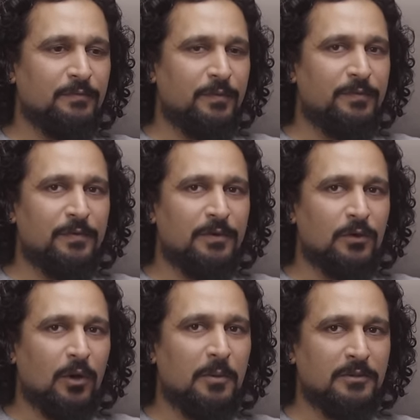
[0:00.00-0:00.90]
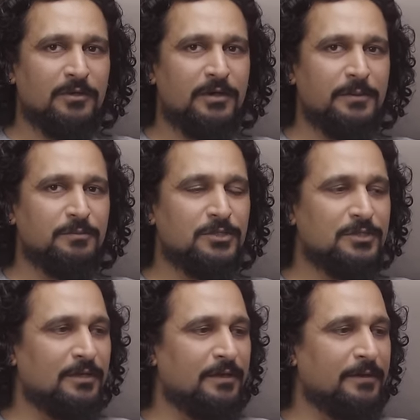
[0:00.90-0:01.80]
When we were talking about the
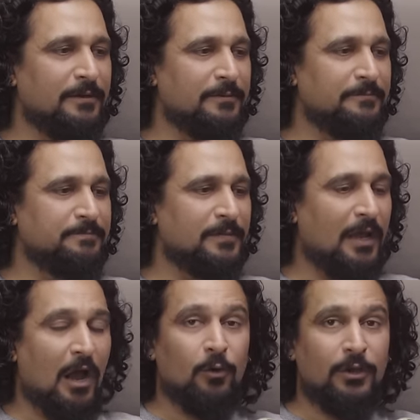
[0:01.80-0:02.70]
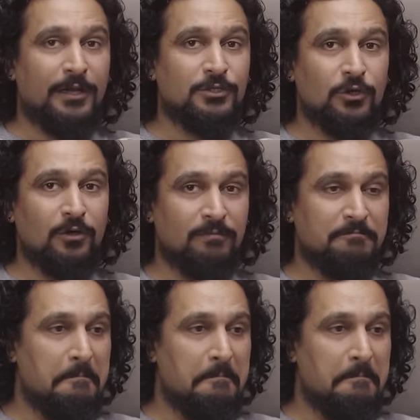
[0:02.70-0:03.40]
dreams, how to get your